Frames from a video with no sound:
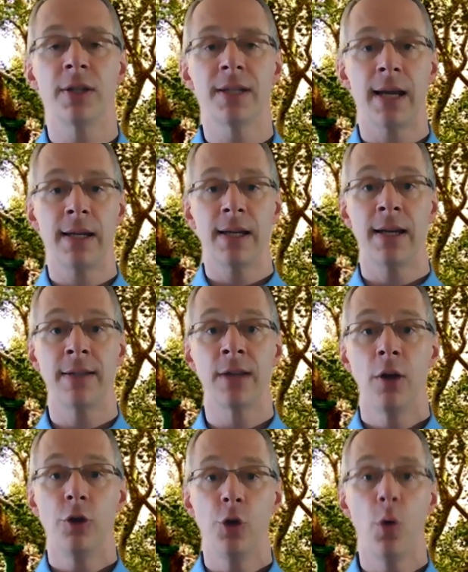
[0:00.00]
the idea is
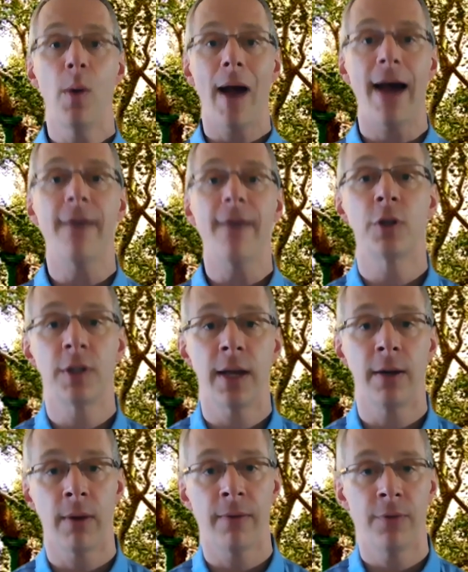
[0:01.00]
you have to
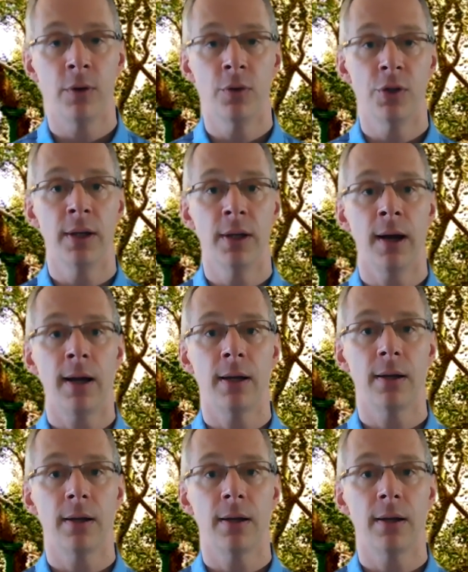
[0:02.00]
take refuge in God.